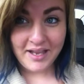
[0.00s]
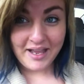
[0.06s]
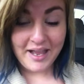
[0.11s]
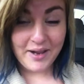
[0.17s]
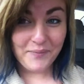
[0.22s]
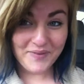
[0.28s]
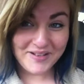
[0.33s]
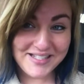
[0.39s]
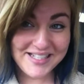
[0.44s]

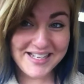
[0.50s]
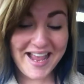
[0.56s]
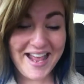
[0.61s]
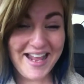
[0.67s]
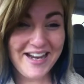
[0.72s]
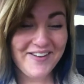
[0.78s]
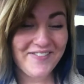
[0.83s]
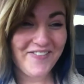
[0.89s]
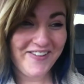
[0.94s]
And once
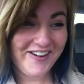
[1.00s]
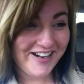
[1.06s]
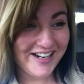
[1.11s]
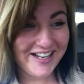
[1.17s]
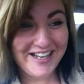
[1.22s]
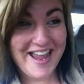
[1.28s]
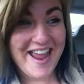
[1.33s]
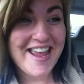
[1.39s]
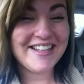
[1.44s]
again, we're
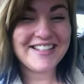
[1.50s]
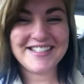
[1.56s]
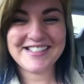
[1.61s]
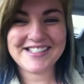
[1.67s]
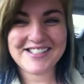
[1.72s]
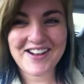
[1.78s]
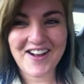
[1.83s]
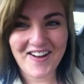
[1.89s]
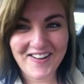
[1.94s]
in
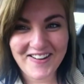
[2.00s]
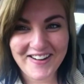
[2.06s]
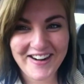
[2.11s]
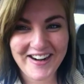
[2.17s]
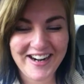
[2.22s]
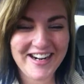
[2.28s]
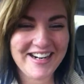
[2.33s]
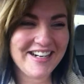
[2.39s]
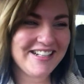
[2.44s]
Caitlin's
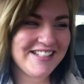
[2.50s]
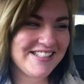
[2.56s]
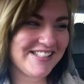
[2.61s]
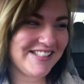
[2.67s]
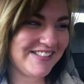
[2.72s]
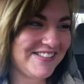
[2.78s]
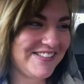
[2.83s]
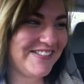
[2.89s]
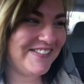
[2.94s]
car,
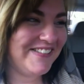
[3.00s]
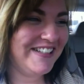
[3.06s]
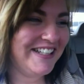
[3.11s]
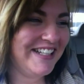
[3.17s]
so